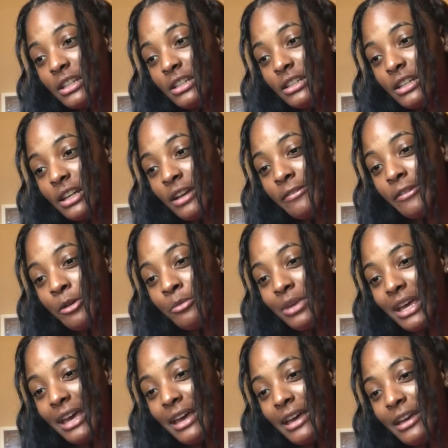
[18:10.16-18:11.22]
and then I felt
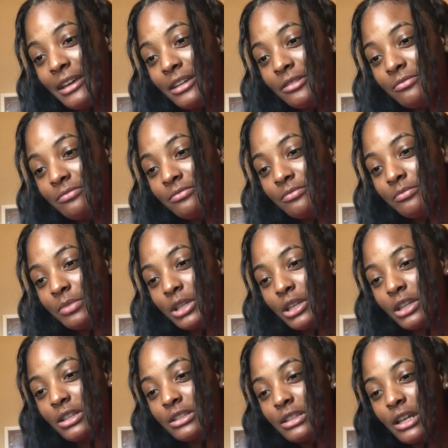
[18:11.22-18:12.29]
bad
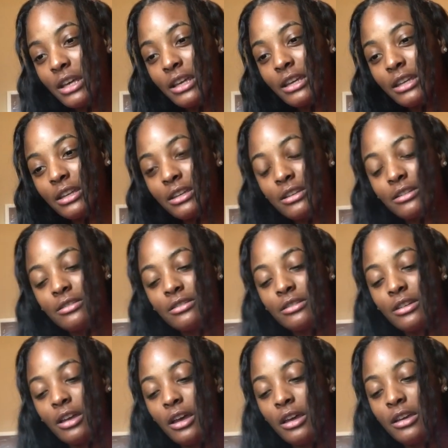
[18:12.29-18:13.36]
because, like,
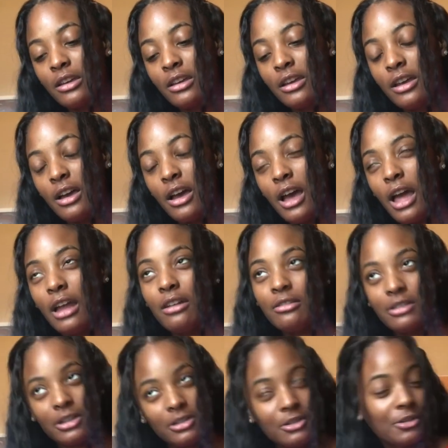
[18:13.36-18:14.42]
I
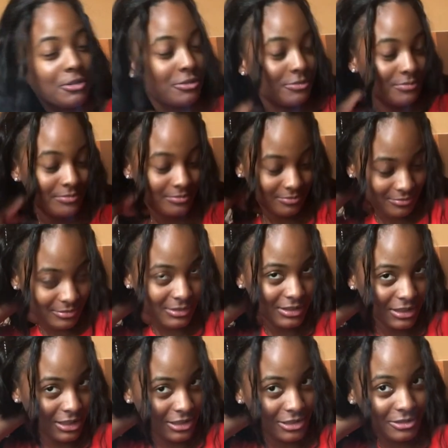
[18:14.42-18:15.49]
don't know,
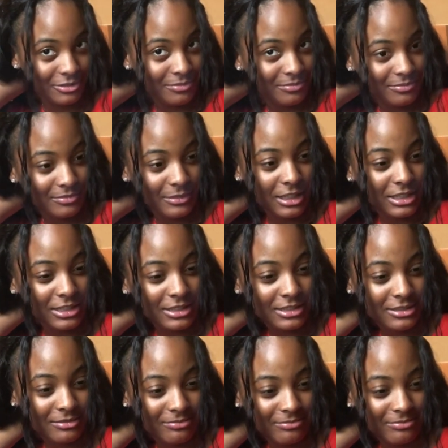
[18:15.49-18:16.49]
like,